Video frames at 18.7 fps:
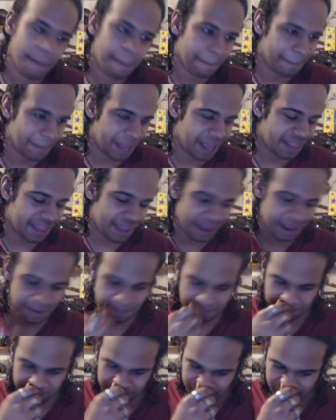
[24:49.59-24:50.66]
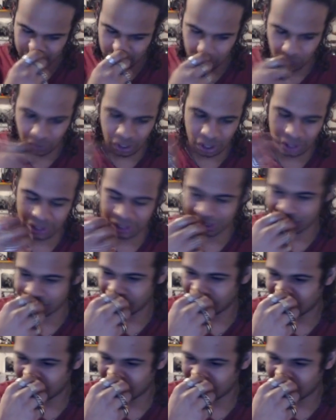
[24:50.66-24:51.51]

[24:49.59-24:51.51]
And then Wander and Sylvia